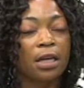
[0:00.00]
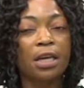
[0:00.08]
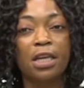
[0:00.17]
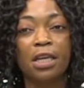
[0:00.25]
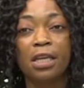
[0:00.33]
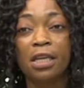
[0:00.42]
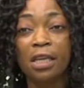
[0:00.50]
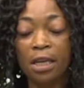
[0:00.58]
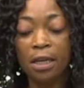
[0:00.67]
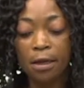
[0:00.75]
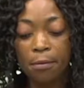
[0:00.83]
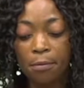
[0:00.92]

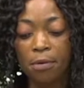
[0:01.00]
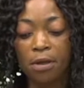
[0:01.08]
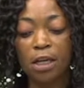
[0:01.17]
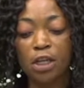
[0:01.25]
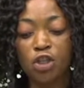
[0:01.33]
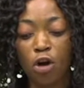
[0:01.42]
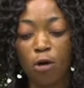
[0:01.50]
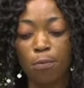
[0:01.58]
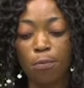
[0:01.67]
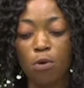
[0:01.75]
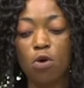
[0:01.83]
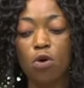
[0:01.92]
in the
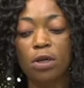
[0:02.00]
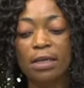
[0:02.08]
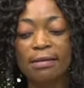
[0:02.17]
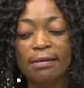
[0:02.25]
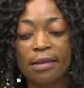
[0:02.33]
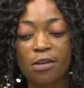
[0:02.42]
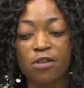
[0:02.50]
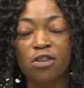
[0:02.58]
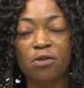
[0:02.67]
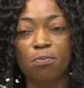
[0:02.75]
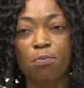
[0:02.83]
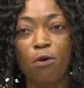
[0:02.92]
shop or the
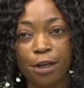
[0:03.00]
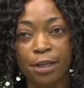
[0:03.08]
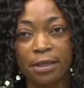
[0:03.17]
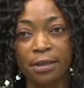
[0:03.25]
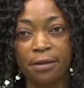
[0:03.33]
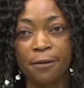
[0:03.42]
sales point?